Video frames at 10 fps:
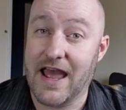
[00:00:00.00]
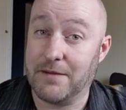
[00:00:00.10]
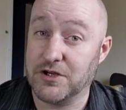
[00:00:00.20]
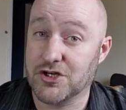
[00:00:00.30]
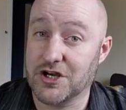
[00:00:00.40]

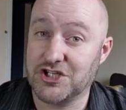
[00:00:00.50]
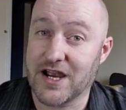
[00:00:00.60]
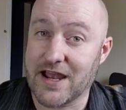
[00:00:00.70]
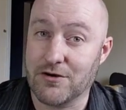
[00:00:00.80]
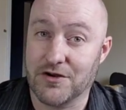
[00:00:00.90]
and be sure to
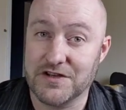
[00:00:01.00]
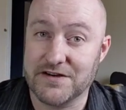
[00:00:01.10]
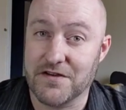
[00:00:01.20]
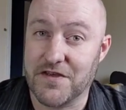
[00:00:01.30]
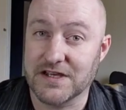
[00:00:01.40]
check out all the
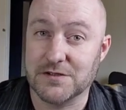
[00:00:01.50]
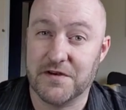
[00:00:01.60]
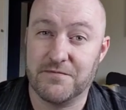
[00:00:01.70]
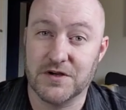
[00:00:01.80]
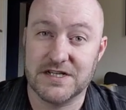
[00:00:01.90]
different things that
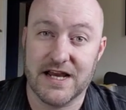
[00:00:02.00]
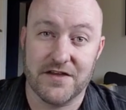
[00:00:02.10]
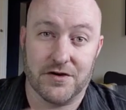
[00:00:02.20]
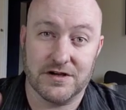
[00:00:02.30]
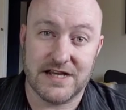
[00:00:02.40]
we've put
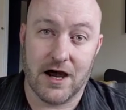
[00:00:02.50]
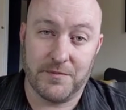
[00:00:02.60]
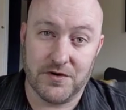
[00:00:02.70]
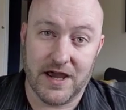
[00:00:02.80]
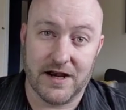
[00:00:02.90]
together to
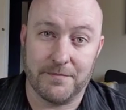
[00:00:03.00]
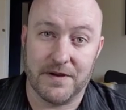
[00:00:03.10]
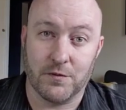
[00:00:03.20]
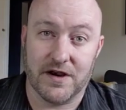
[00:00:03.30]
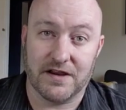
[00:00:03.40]
help you get
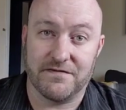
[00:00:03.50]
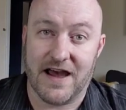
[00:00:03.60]
up and running